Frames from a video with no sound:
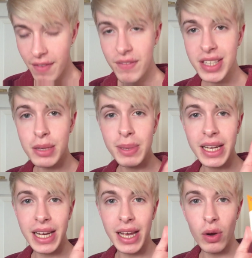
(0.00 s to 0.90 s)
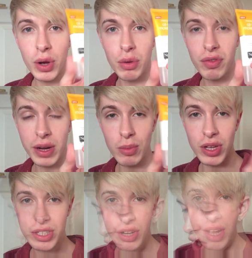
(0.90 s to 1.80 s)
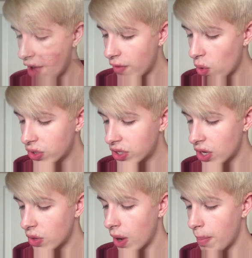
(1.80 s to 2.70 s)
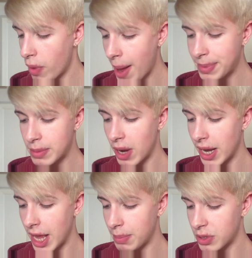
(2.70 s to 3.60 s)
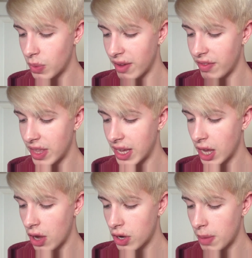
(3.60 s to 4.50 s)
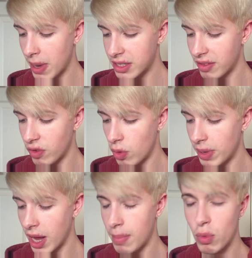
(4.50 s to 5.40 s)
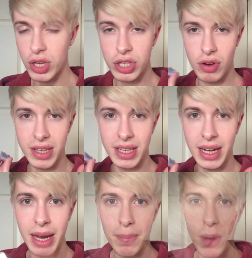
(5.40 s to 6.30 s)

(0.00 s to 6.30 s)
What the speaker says: Visibly Clear Oil-Free Moisturiser. I've also prepped my lips with the Cocoa Butter Formula Moisturising Lip